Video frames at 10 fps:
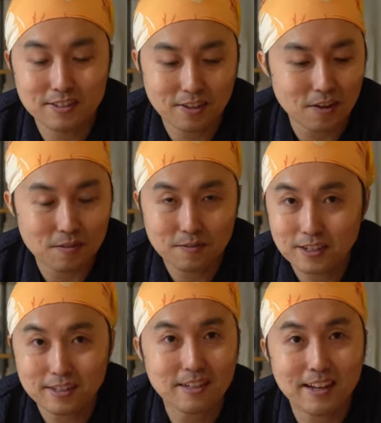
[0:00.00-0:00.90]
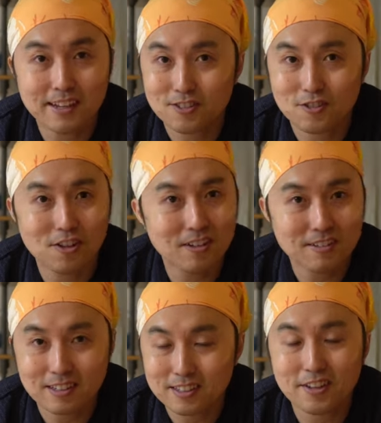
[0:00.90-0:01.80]
So Yaki Gang
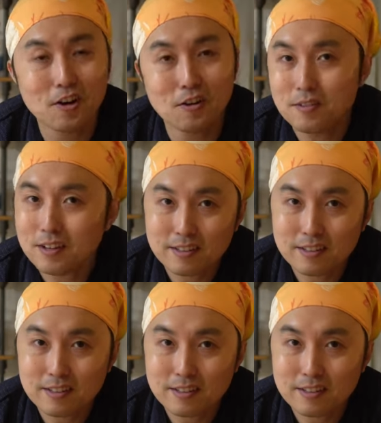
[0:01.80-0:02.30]
strong, let's go.